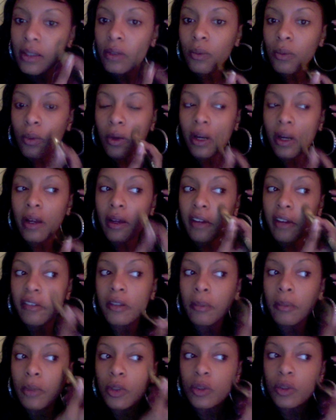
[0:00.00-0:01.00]
where I have the
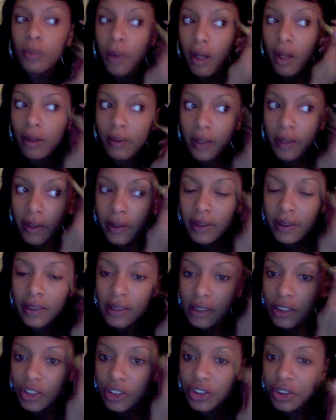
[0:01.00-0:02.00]
most problem areas
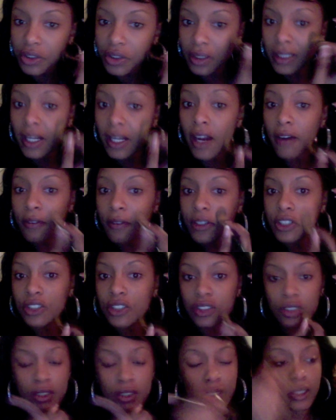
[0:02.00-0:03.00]
to ensure the coverage
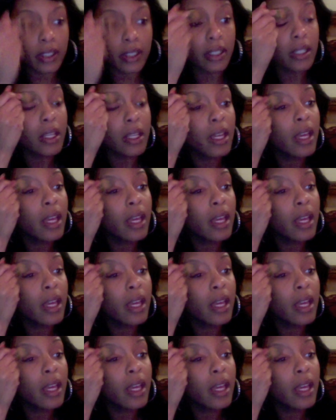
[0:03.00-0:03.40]
is good.